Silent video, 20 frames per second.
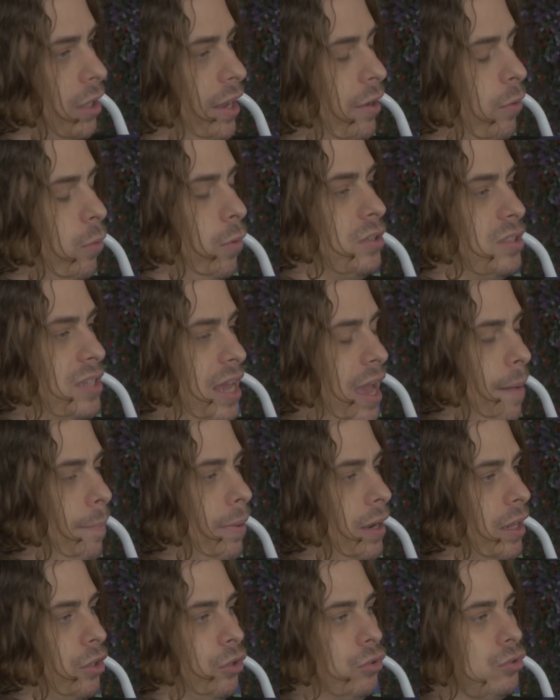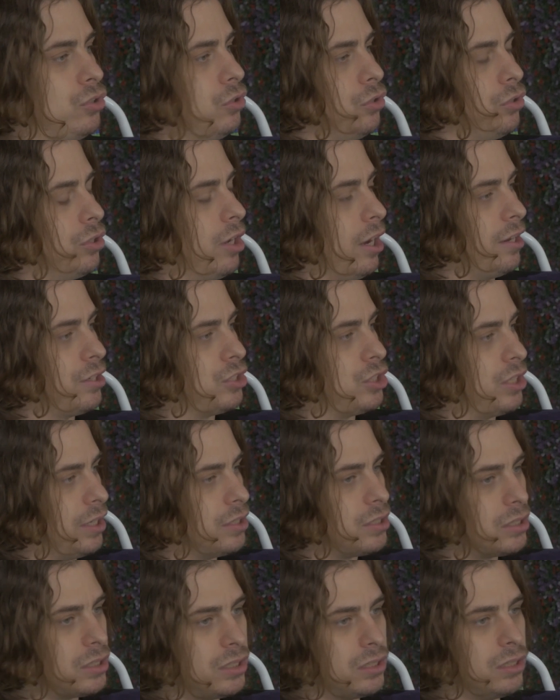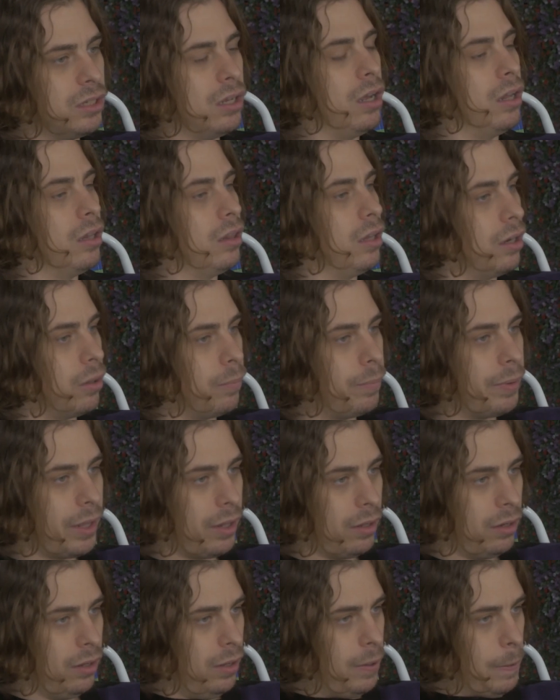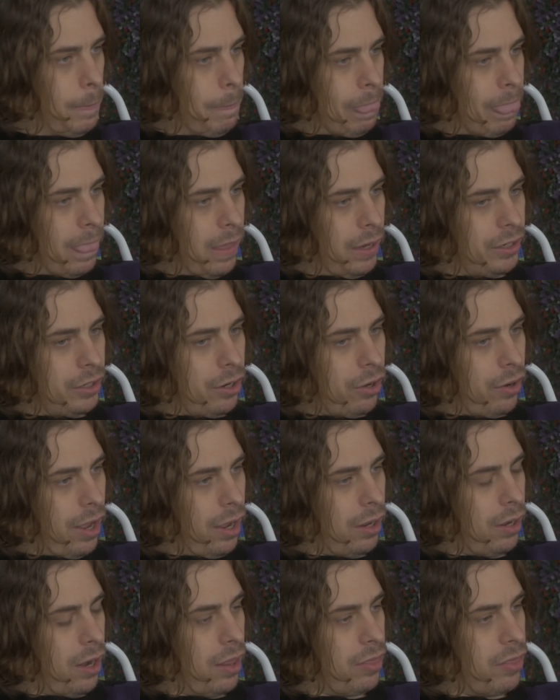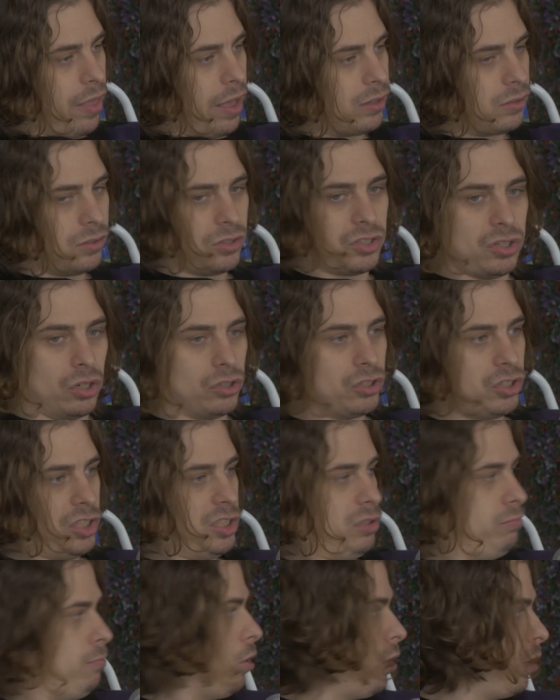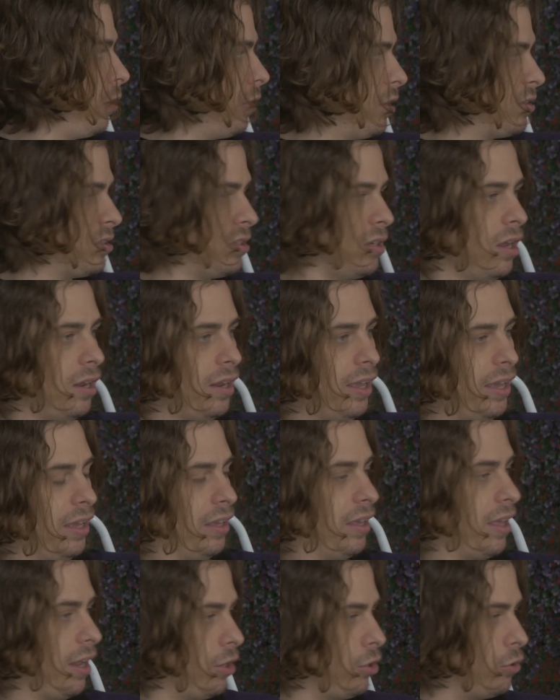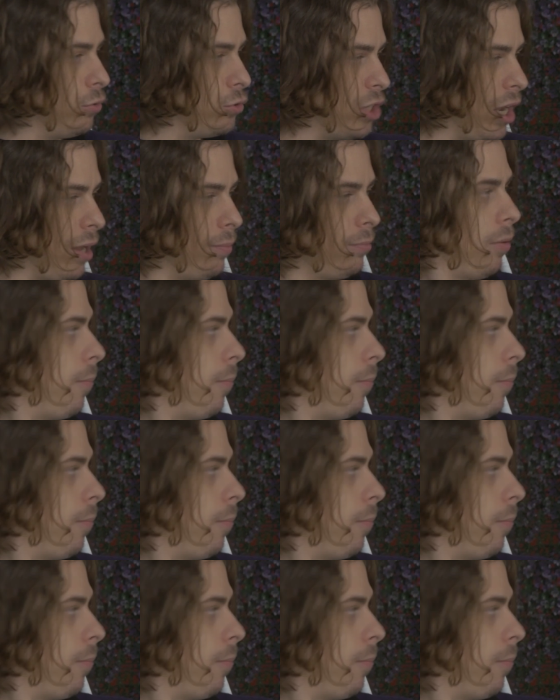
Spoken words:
like what's happening, you got to change it a little bit, you know, and that starts small. That's not get a new job